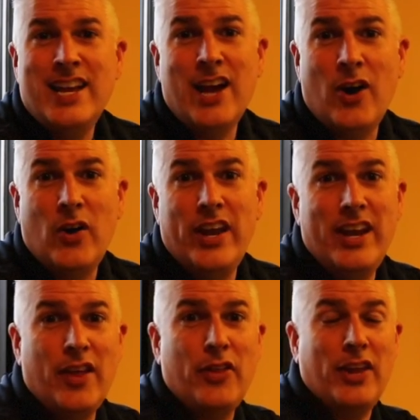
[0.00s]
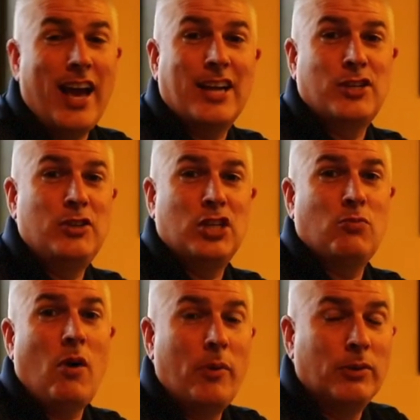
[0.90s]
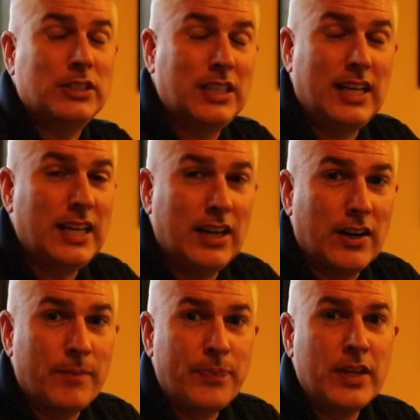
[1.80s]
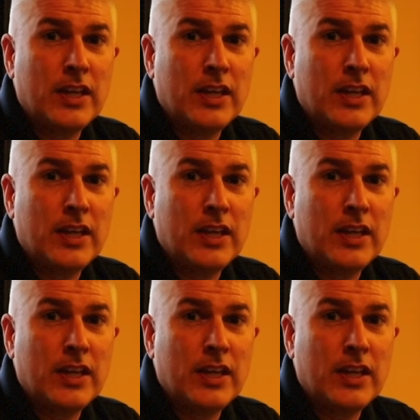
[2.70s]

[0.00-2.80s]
Now, another thing, actually, just while we were sitting here,